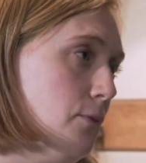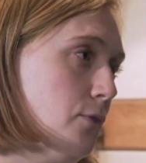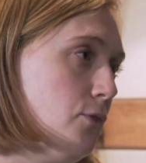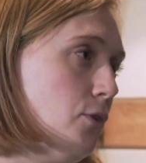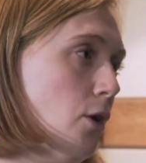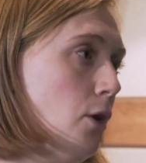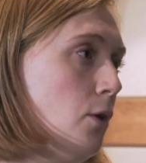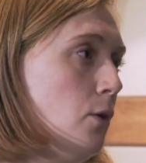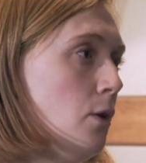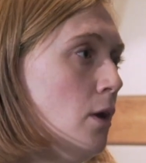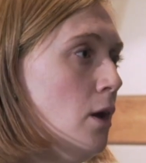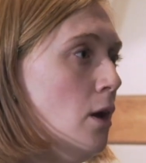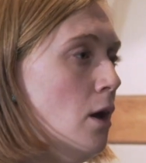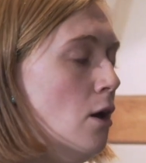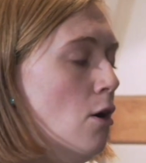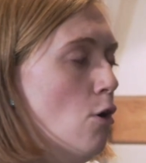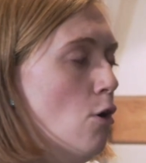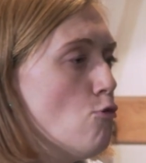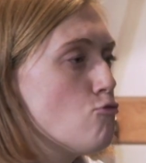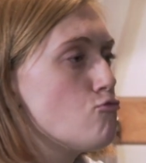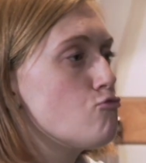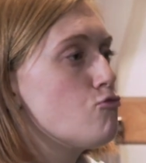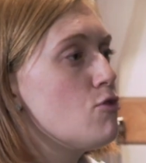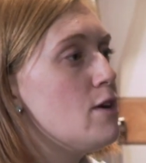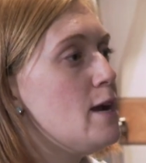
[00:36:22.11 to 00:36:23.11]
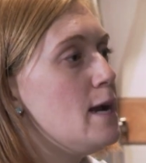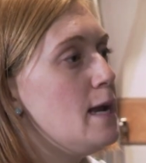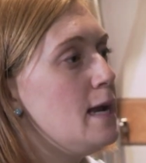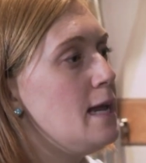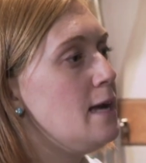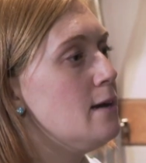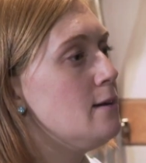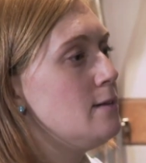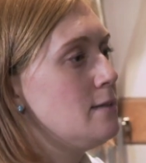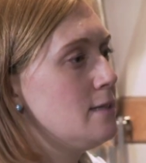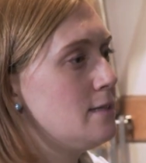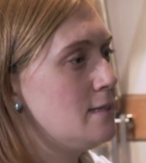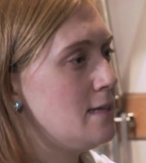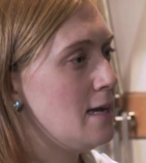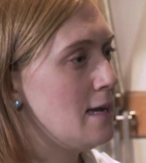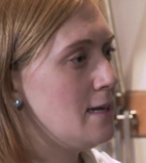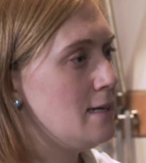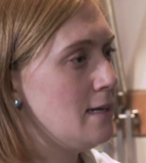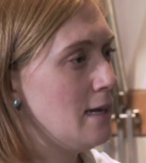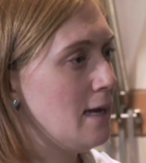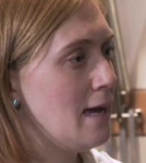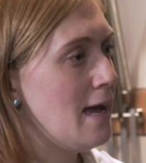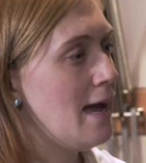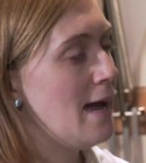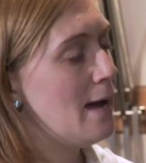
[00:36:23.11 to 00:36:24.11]
So really
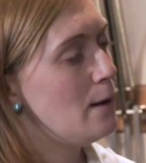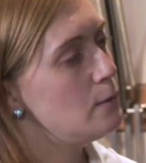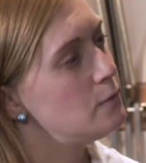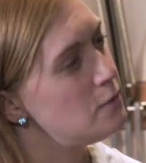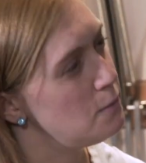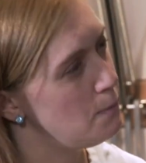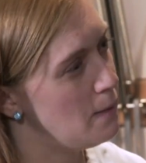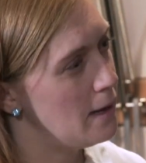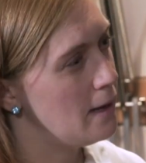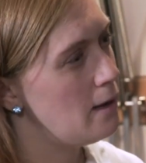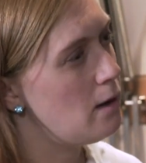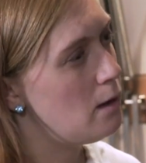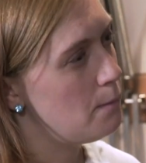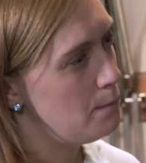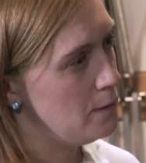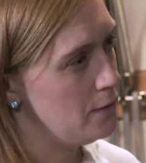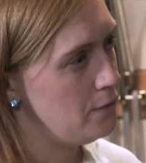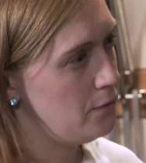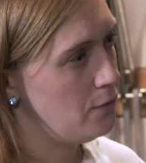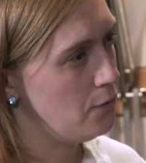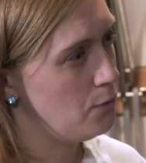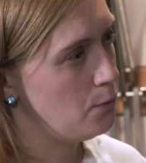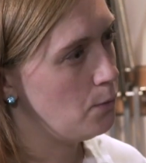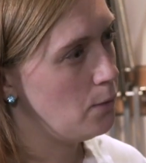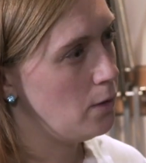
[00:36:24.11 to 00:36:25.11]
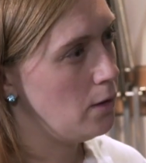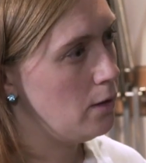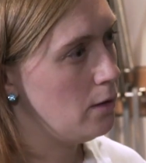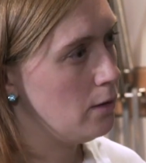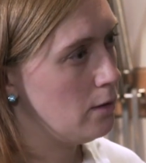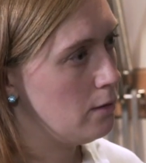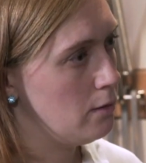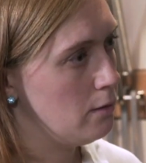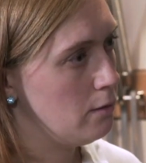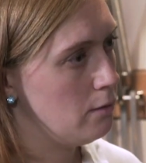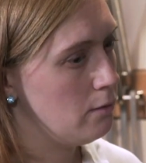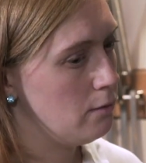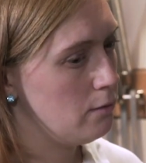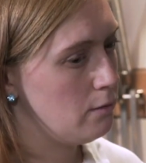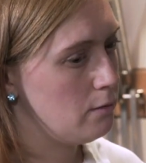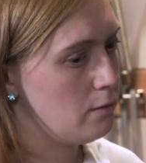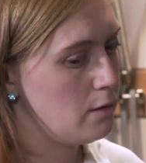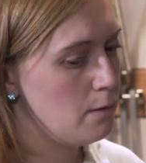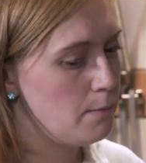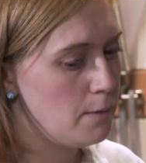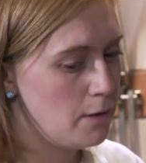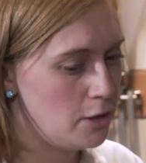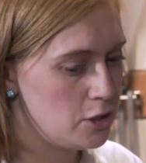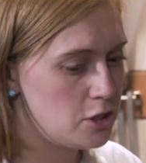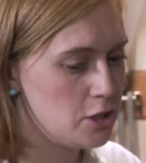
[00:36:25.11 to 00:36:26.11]
understanding how to make our business work
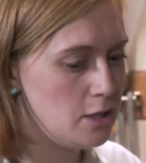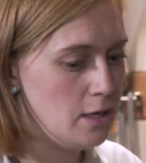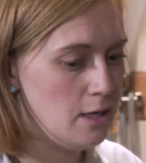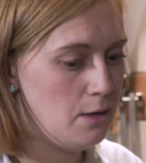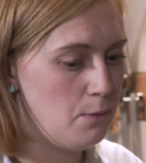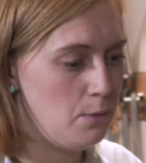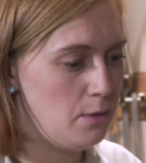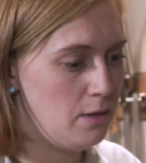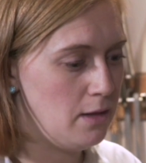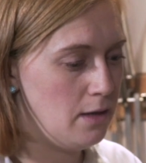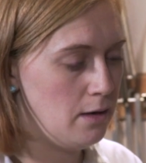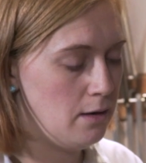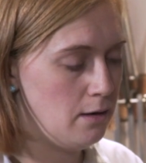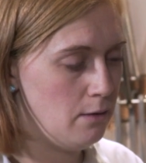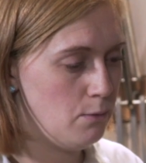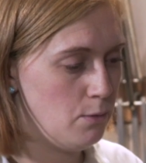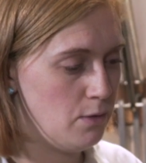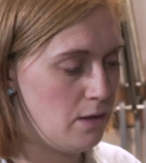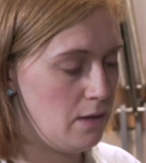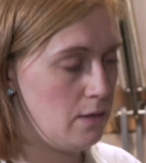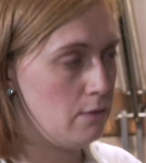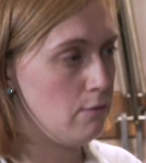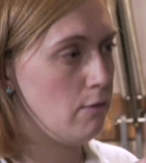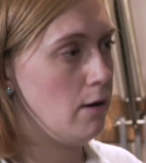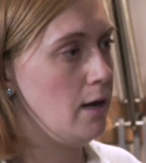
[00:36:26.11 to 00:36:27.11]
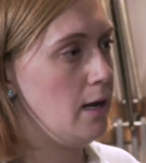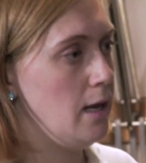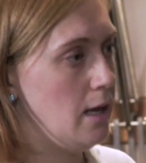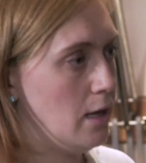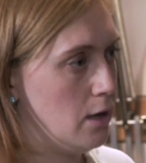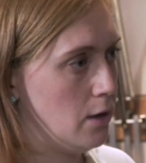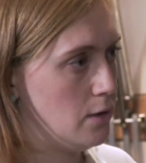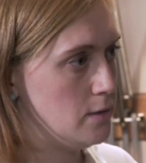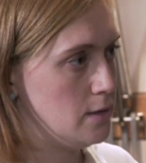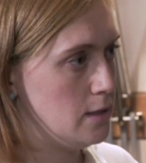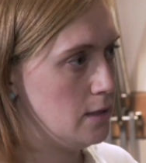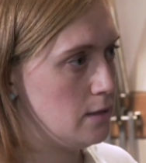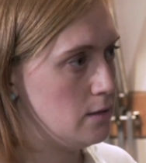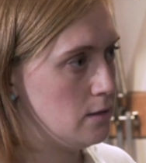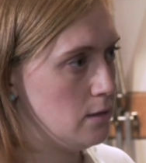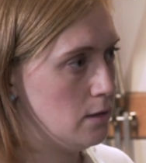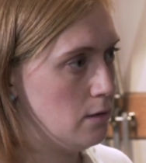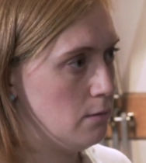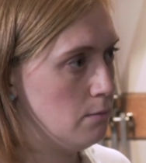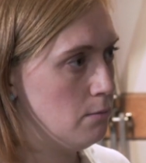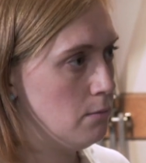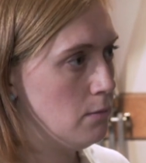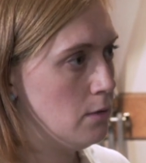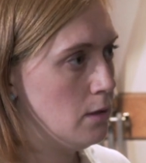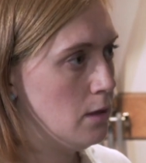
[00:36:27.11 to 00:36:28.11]
commercially within the right
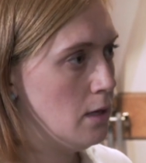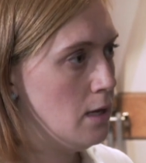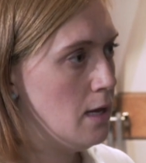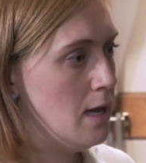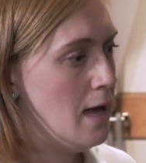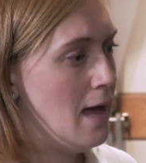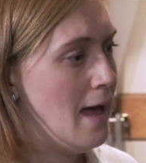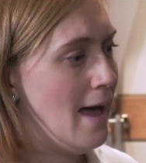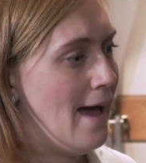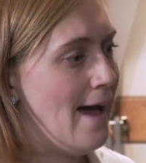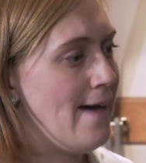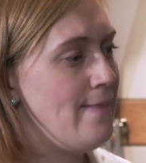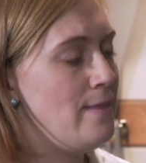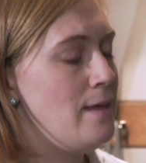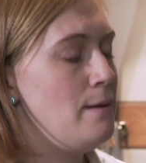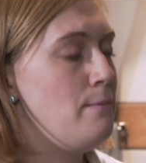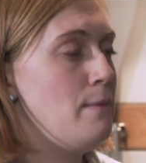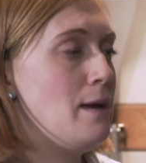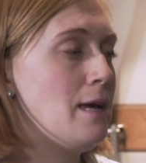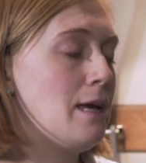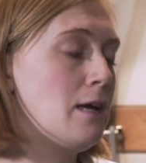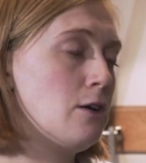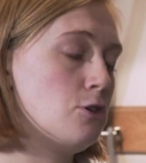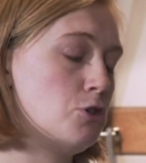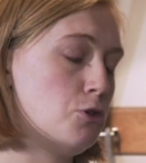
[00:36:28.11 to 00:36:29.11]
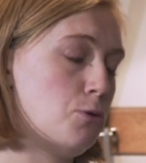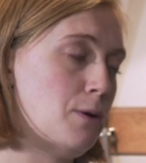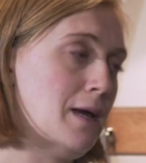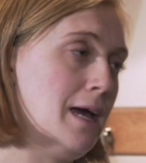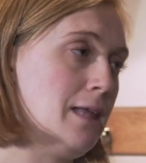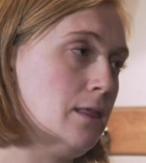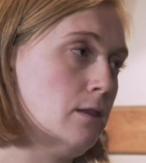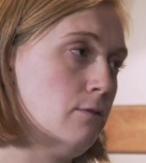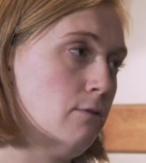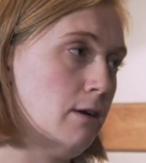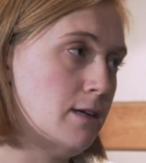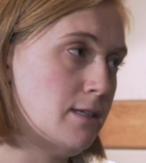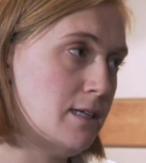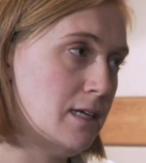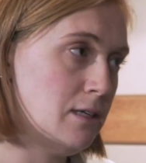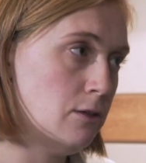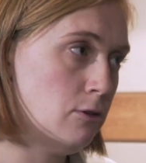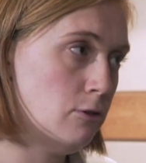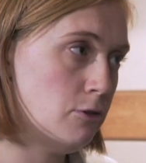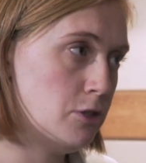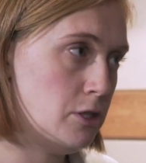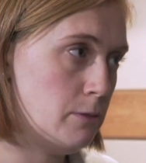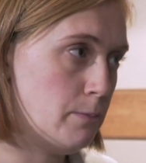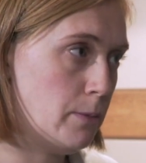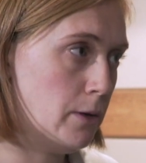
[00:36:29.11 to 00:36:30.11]
ecosystem, and then making sure we have the right
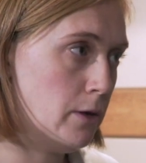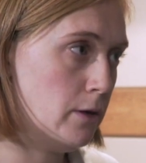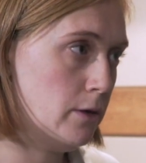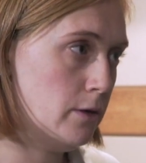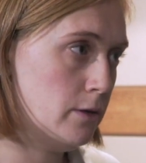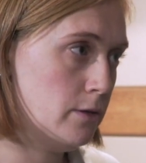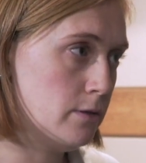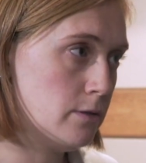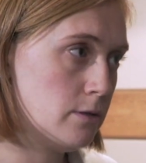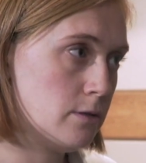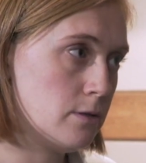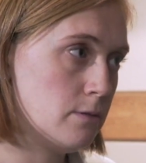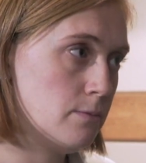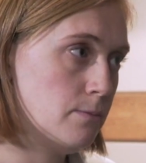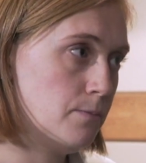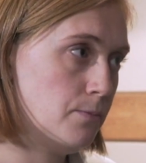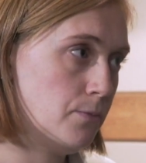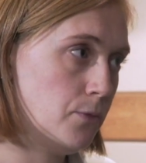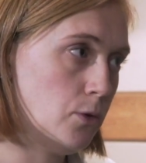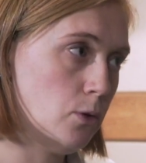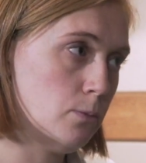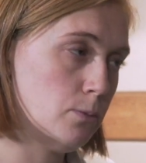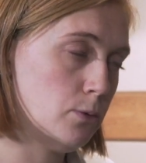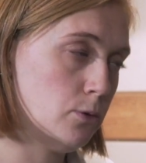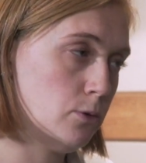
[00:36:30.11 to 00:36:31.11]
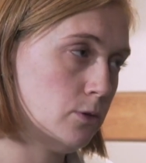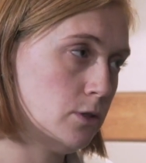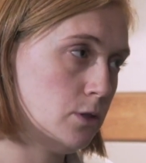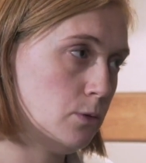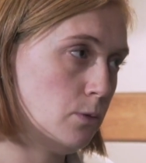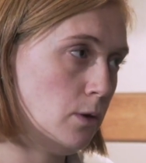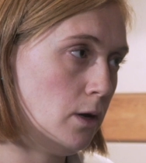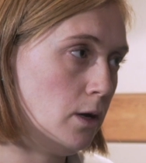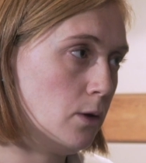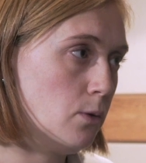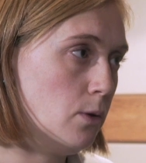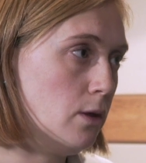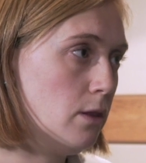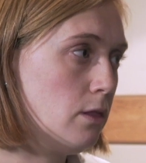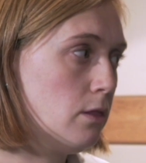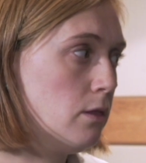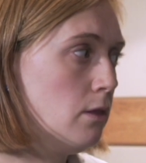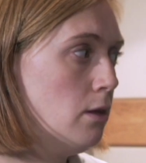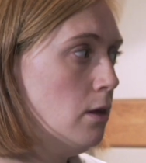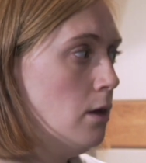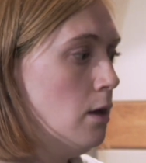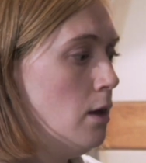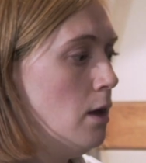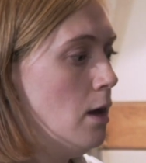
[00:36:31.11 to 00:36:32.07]
technology partners on board to work with,